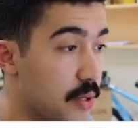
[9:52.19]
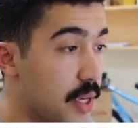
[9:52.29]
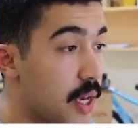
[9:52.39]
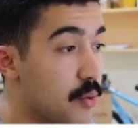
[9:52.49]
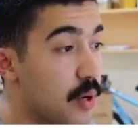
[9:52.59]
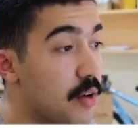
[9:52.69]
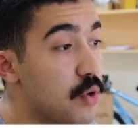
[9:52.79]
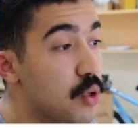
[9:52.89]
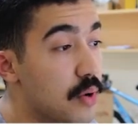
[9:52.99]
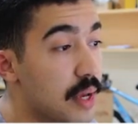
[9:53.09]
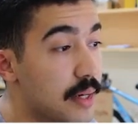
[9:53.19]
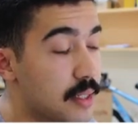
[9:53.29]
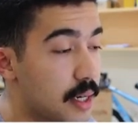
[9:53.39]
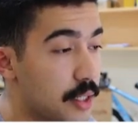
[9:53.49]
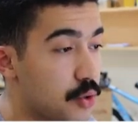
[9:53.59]
okay, and whenever you
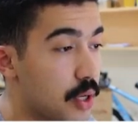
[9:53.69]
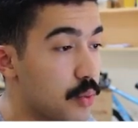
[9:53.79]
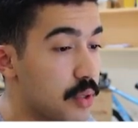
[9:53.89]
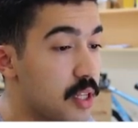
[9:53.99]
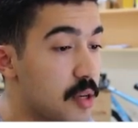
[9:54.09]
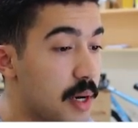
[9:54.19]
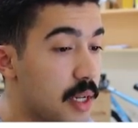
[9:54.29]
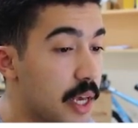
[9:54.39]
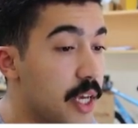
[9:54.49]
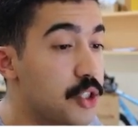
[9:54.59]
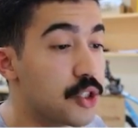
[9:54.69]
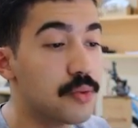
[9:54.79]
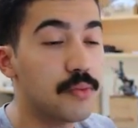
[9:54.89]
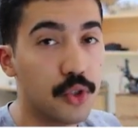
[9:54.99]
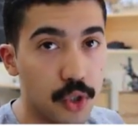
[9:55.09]
react a nitrile with
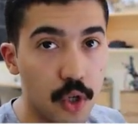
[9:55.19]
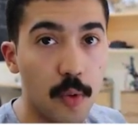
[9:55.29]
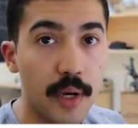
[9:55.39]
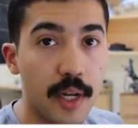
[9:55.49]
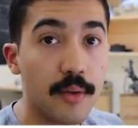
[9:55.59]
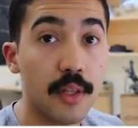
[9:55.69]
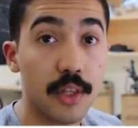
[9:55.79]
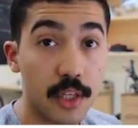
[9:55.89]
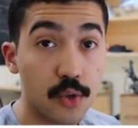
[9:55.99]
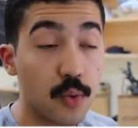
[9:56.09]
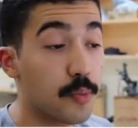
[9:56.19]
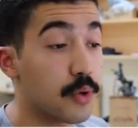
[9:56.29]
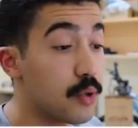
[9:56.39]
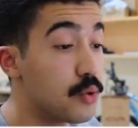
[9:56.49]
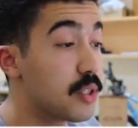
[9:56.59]
D-Bal-H, you should know by now that this will
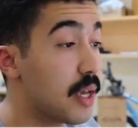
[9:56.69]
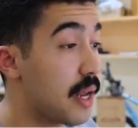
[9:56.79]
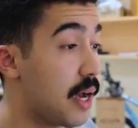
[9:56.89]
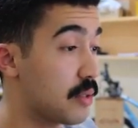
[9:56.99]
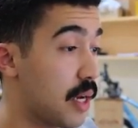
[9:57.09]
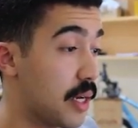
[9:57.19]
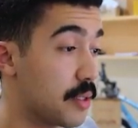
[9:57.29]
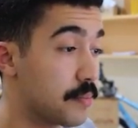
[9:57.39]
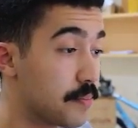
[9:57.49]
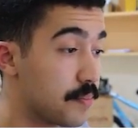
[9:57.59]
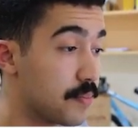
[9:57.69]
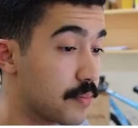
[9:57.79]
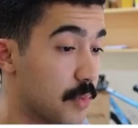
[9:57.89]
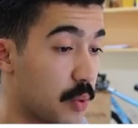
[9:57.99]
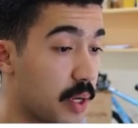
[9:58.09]
produce an aldehyde,
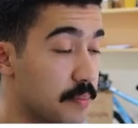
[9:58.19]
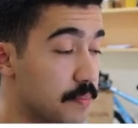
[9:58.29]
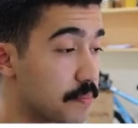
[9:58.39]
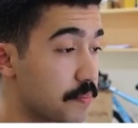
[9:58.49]
okay?